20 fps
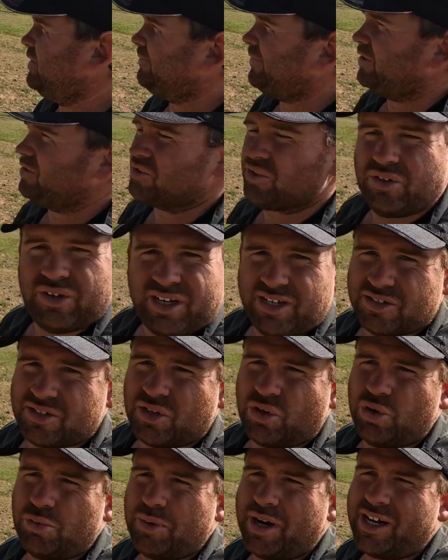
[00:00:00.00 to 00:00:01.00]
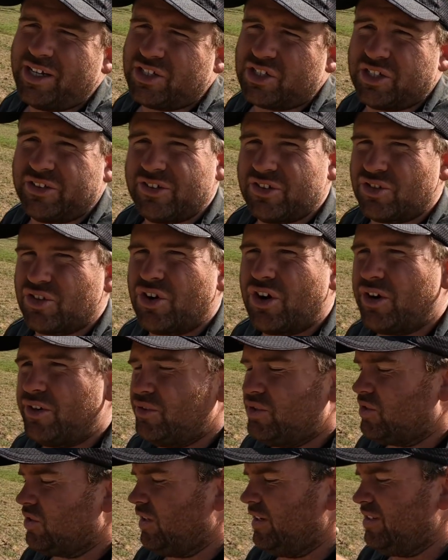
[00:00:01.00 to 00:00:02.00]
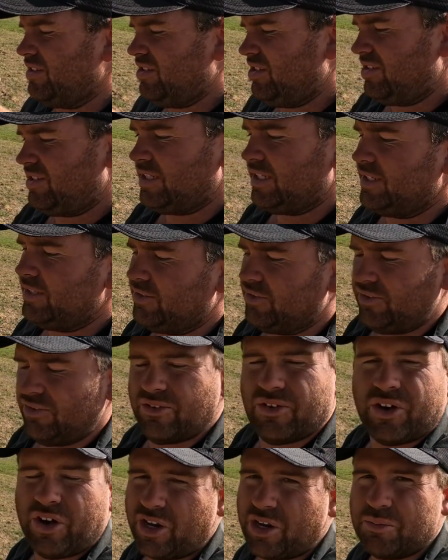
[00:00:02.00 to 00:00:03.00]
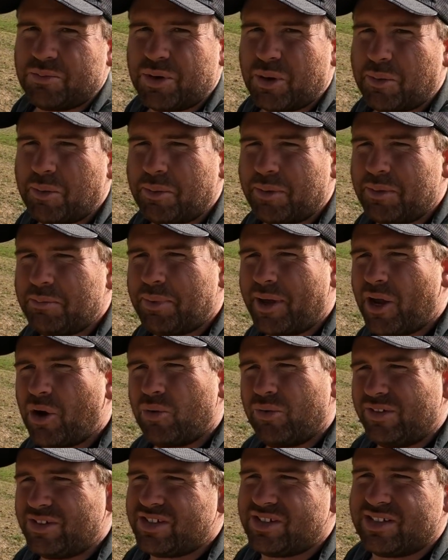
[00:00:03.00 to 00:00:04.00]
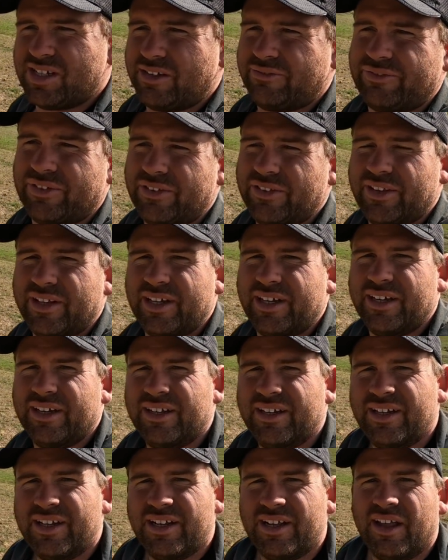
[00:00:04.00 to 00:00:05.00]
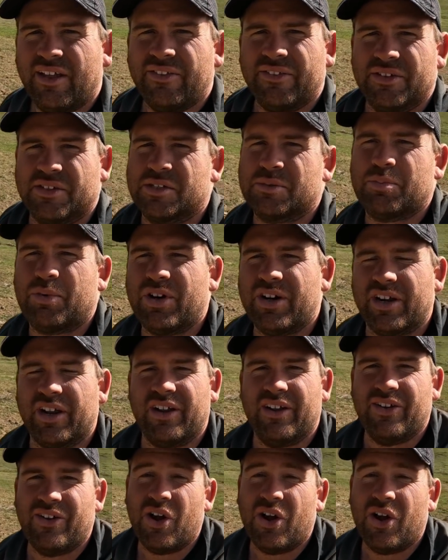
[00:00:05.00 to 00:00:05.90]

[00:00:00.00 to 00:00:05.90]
if I do get too much and this grows like stink, I could probably bale this stuff in the spring.